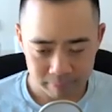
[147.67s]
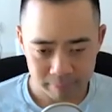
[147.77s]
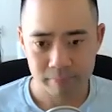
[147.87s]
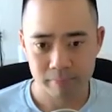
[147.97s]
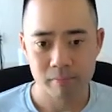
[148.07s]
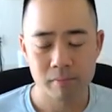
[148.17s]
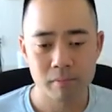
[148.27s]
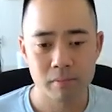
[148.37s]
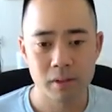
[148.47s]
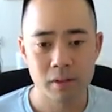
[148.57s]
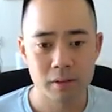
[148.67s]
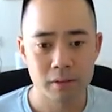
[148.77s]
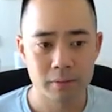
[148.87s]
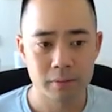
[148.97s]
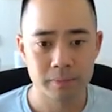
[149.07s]

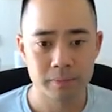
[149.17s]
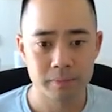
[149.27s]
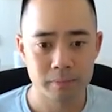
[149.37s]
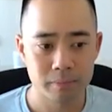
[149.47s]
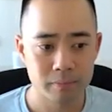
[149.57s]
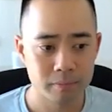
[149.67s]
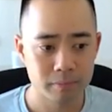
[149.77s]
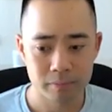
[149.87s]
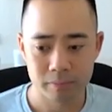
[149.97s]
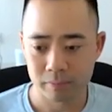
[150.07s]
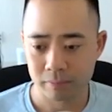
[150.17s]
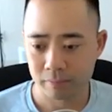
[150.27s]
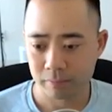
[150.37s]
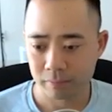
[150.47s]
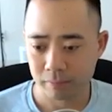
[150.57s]

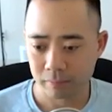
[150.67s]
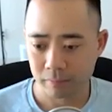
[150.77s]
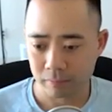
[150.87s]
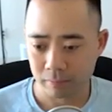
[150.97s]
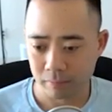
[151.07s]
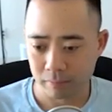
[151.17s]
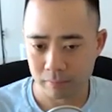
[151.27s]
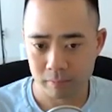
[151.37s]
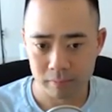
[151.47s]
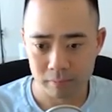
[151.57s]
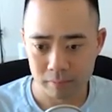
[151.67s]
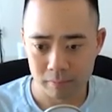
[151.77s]
[no speech]